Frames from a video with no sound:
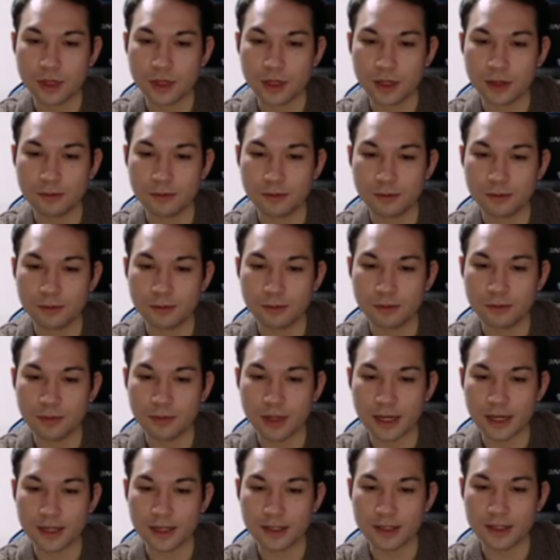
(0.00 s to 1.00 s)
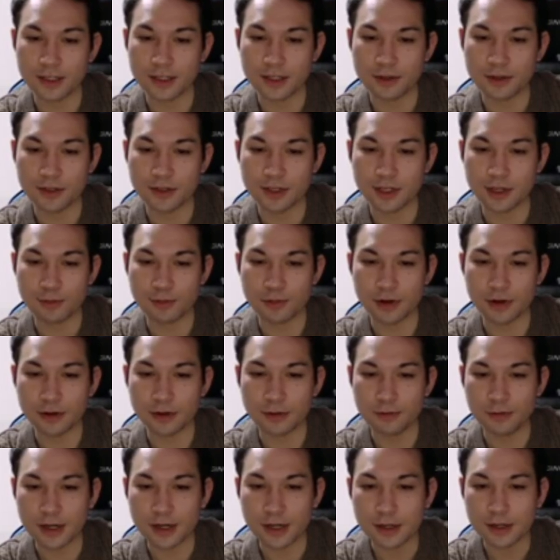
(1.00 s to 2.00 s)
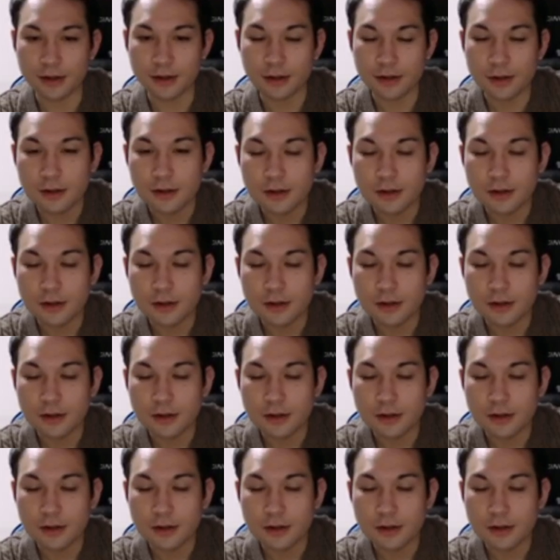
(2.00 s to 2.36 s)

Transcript: and black can still separate white.